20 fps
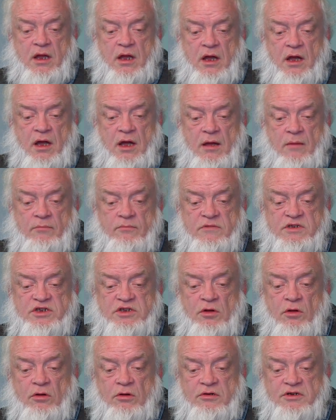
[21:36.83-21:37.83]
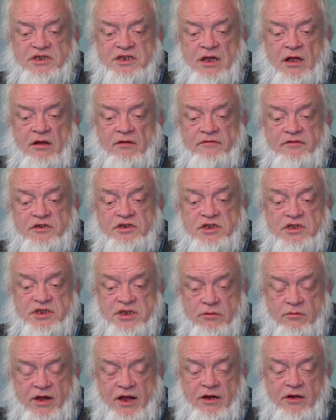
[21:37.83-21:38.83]
um, solar cell
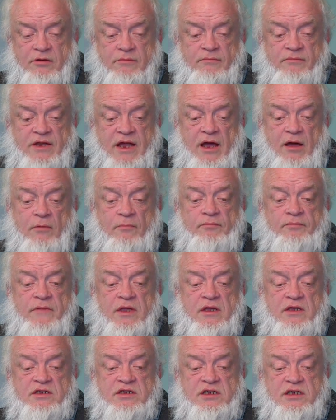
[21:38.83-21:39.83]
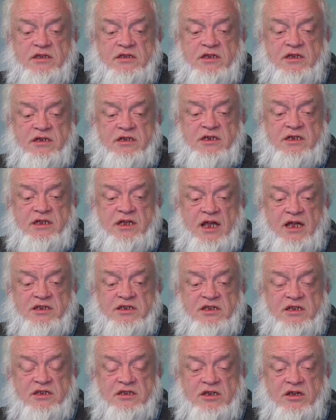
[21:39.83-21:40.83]
efficiency record. Now,
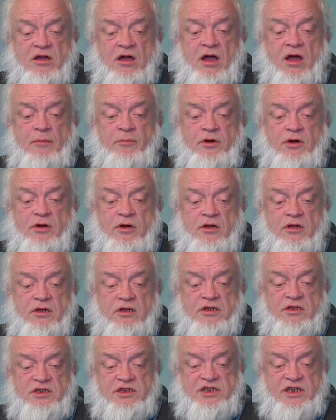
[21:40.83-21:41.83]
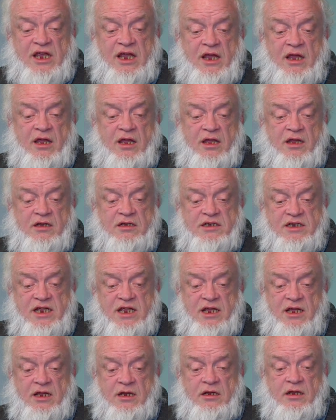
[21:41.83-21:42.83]
CZTS is copper, zinc,
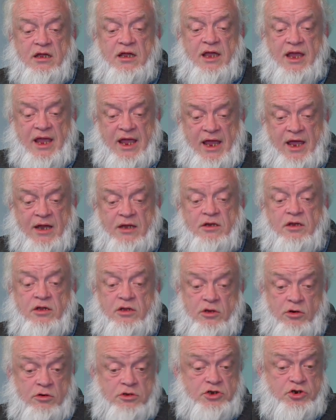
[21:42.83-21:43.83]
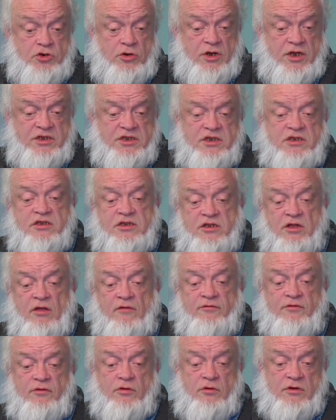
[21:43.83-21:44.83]
tin, and your choice,
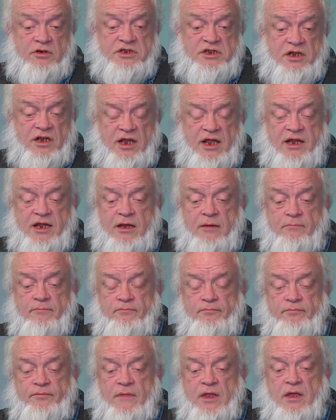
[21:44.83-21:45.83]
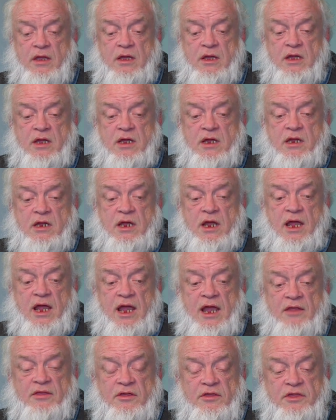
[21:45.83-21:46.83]
sulfur or selenium.
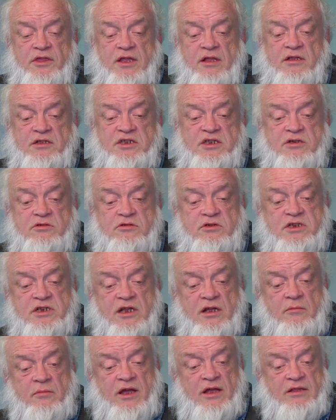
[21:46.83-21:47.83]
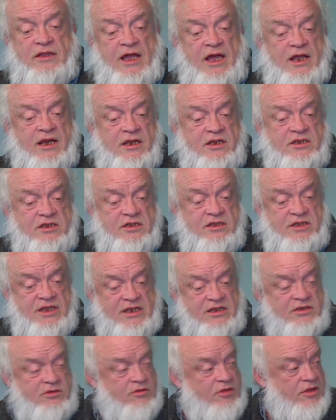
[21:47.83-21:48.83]
And the thing that's interesting about that is
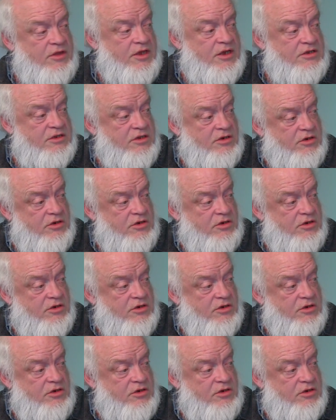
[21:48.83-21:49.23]
these are the things